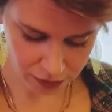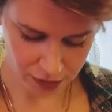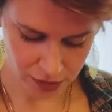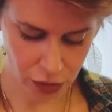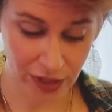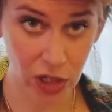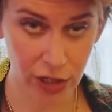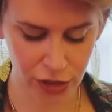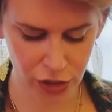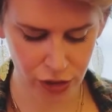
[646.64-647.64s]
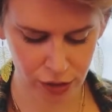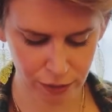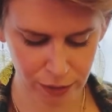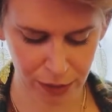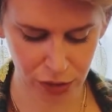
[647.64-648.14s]
to encourage
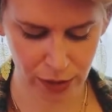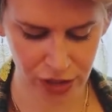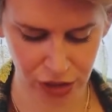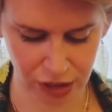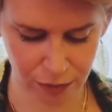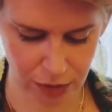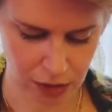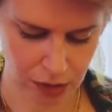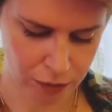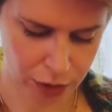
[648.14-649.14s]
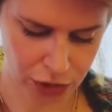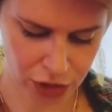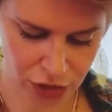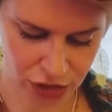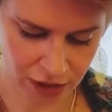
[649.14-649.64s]
people to actually purchase
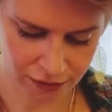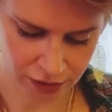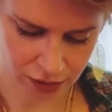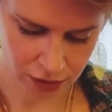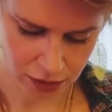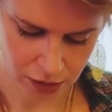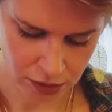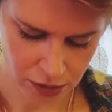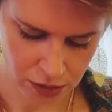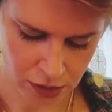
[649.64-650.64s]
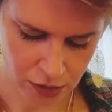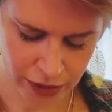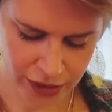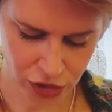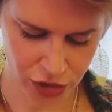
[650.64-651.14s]
your stuff,
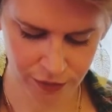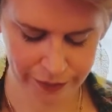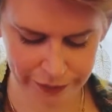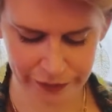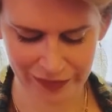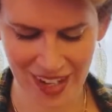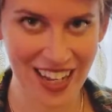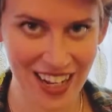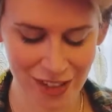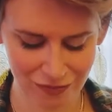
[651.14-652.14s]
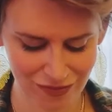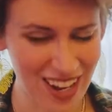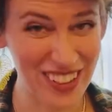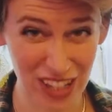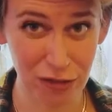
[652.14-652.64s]
which I get it. I
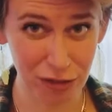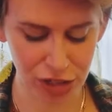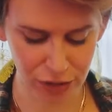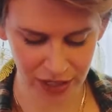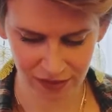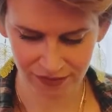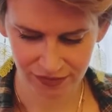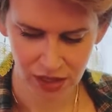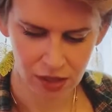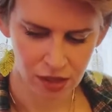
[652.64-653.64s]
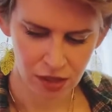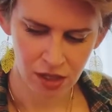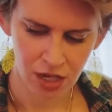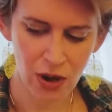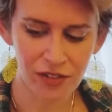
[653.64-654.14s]
love free shipping.
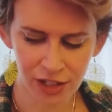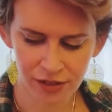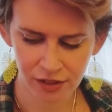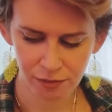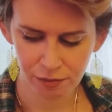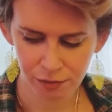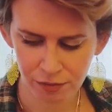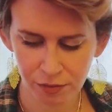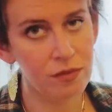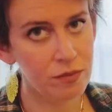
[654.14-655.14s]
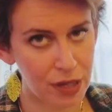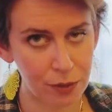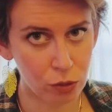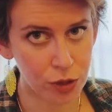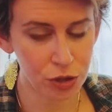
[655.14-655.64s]
However, people
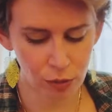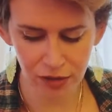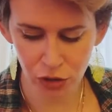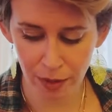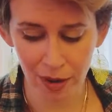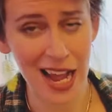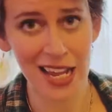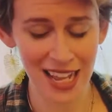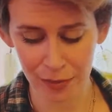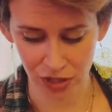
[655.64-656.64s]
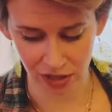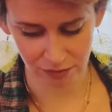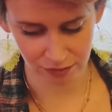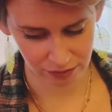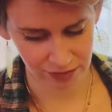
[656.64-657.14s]
would do well to remember I ain't Amazon.
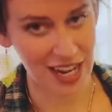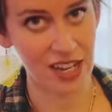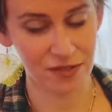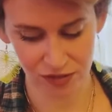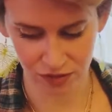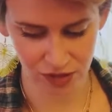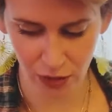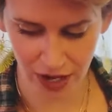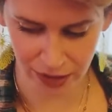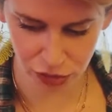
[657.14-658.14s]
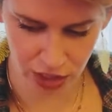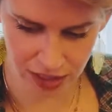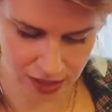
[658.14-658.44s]
I don't have my own trucks.